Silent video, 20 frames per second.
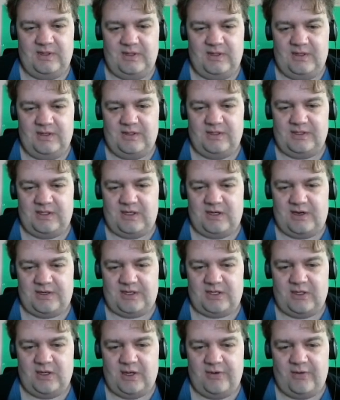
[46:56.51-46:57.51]
This character
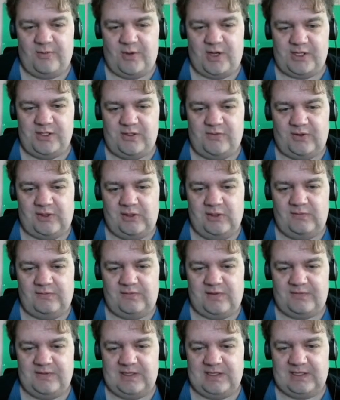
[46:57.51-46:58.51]
kind of reminds you of a cute
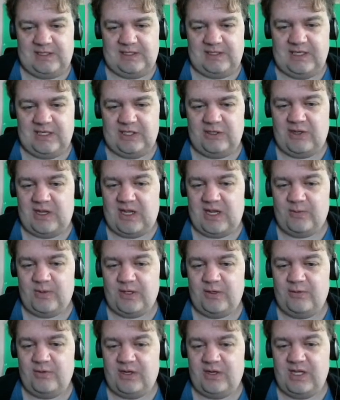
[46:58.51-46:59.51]
fluffy little kitten you had when
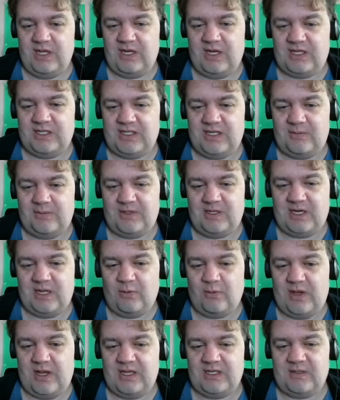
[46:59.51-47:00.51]
you were a kid, except that he
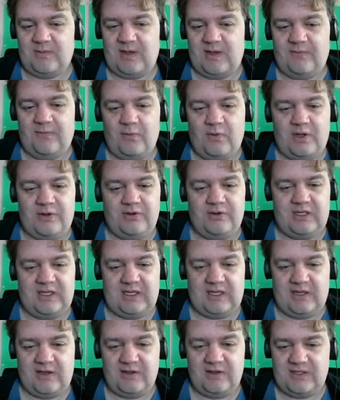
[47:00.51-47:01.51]
weighs about 400
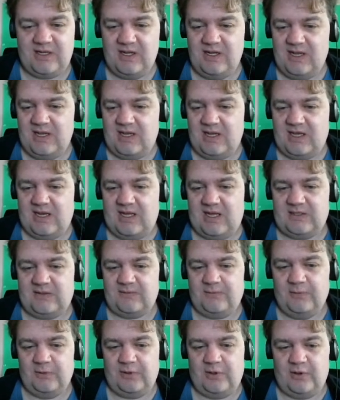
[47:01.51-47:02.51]
kilos and has a
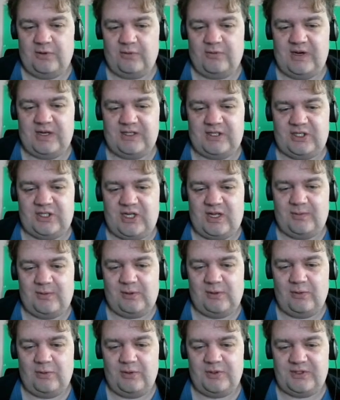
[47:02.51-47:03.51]
foot-long razor-sharp
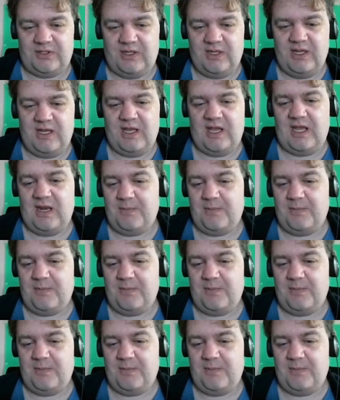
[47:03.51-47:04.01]
claws and a